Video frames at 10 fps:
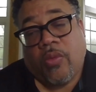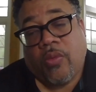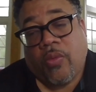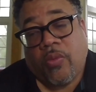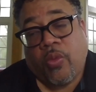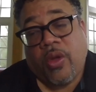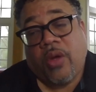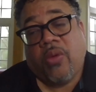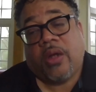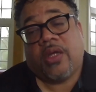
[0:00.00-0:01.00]
we're
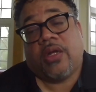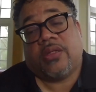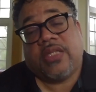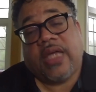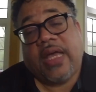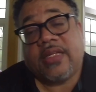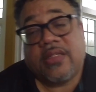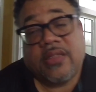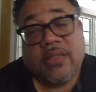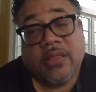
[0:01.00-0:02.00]
working on tests,
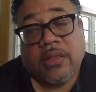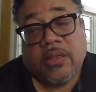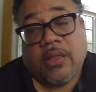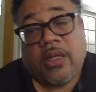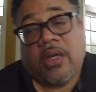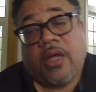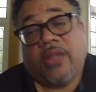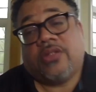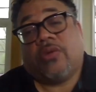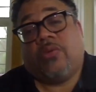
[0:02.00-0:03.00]
and
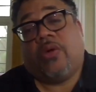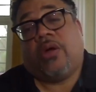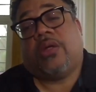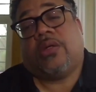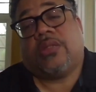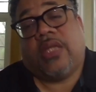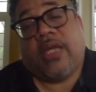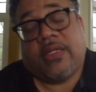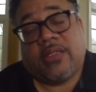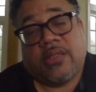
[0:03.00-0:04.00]
others are working on
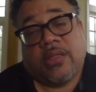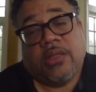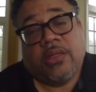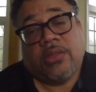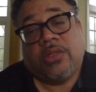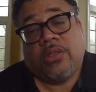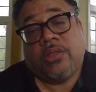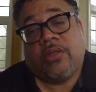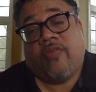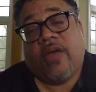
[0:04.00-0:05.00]
tests to
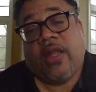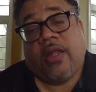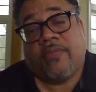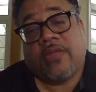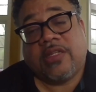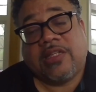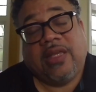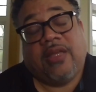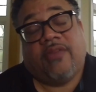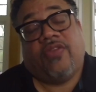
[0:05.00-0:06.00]
develop to see
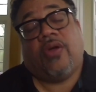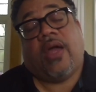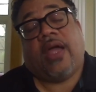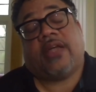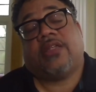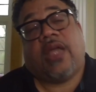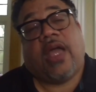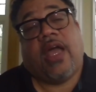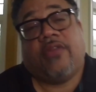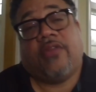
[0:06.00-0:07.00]
if you actually
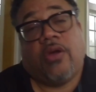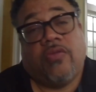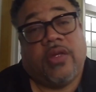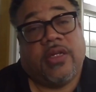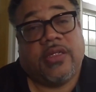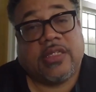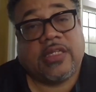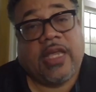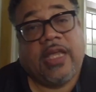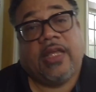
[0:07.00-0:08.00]
have a low renin
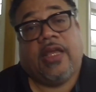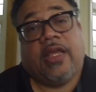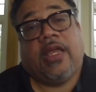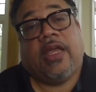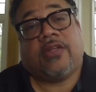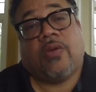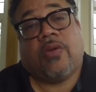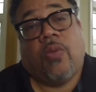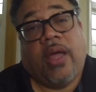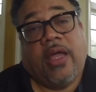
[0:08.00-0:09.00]
state as a
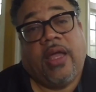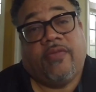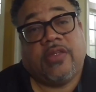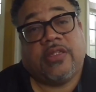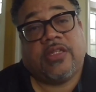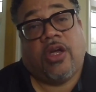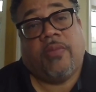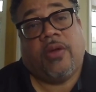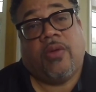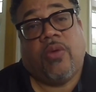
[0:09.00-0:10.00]
way of
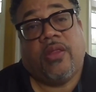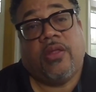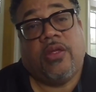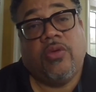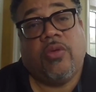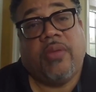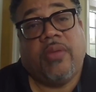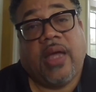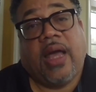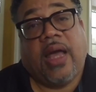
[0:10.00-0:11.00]
determining whether you will be
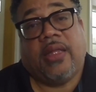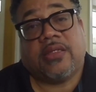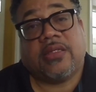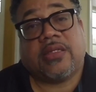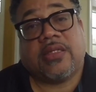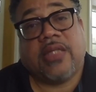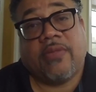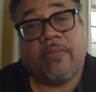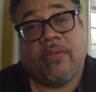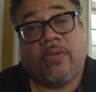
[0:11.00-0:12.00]
highly
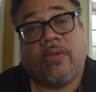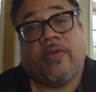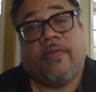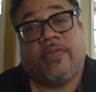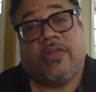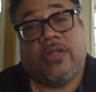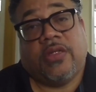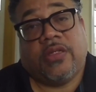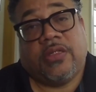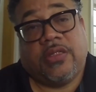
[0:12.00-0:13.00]
susceptible to
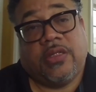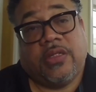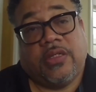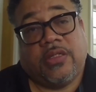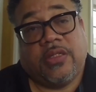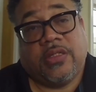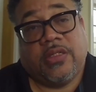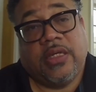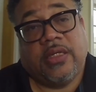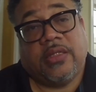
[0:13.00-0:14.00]
this
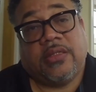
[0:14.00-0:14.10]
disease.